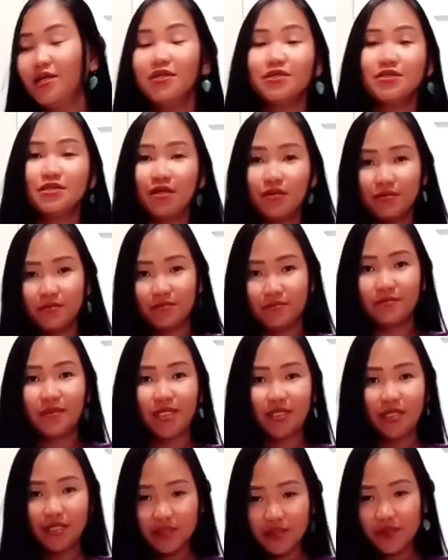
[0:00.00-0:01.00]
So,
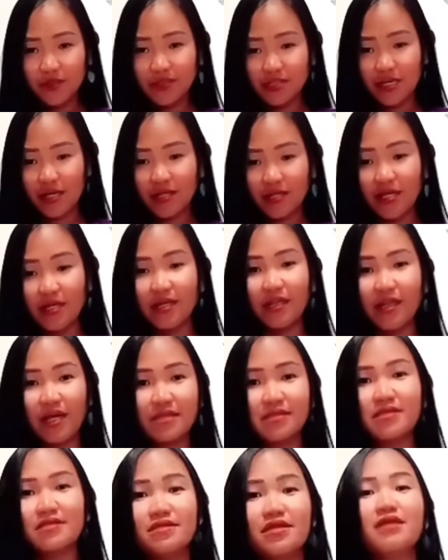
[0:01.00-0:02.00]
here goes nothing.
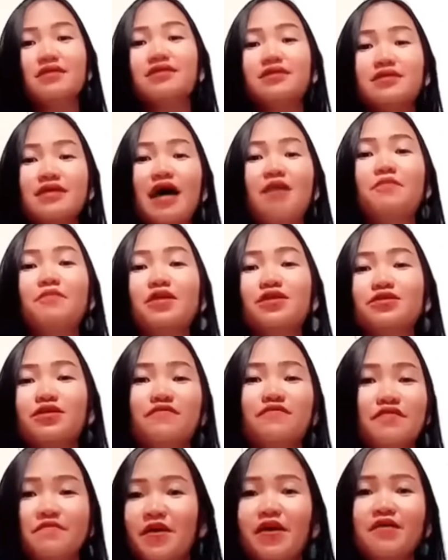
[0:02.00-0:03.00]
Let's assess the damage
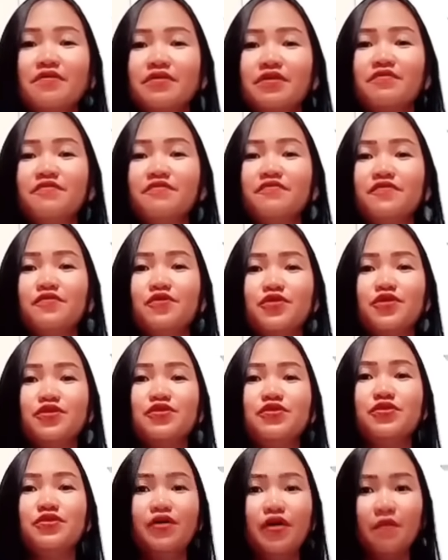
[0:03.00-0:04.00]
of American food
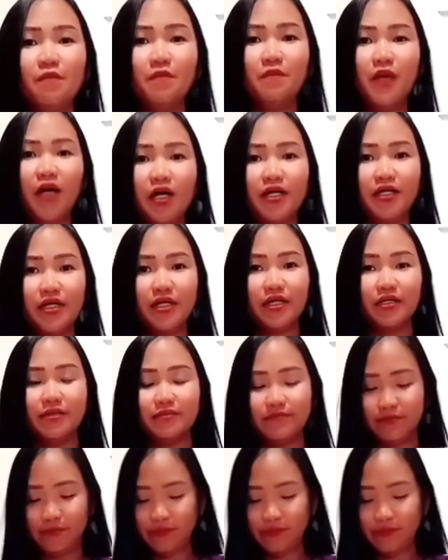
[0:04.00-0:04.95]
to your body.